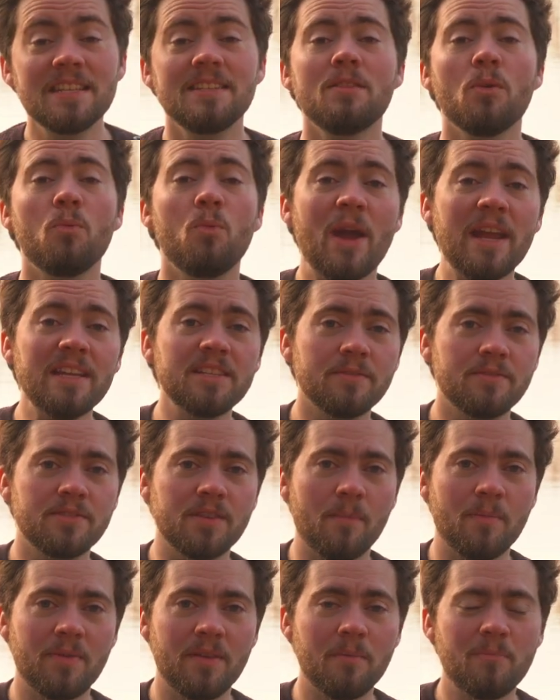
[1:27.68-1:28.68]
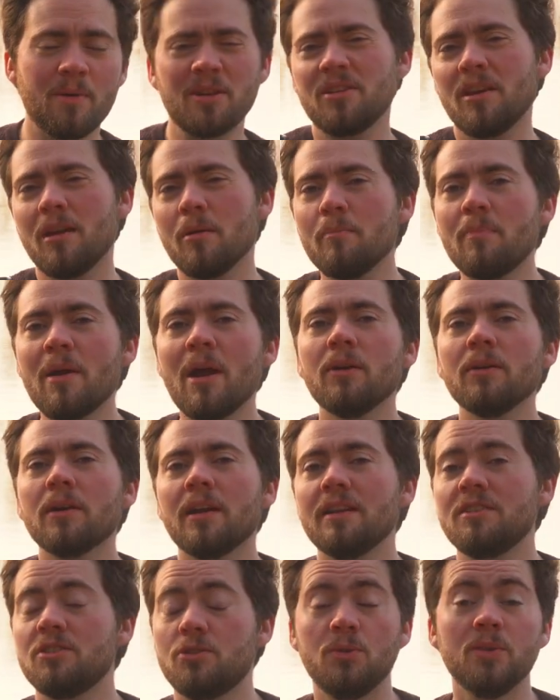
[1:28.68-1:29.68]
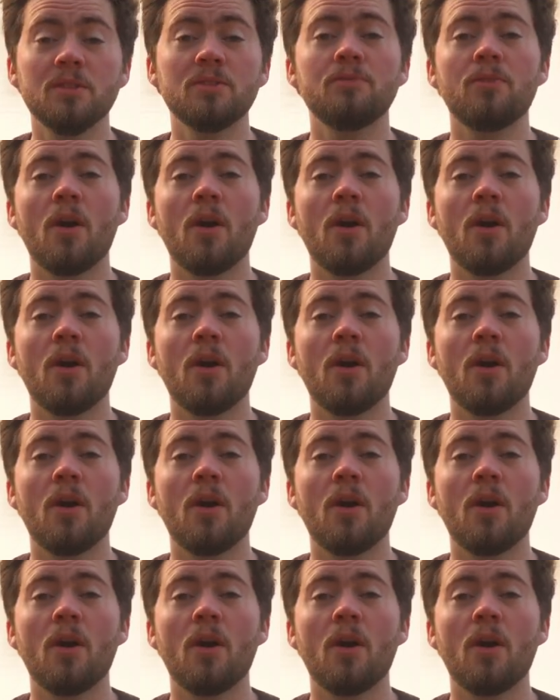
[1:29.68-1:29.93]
is the weight of something, but comparing it to its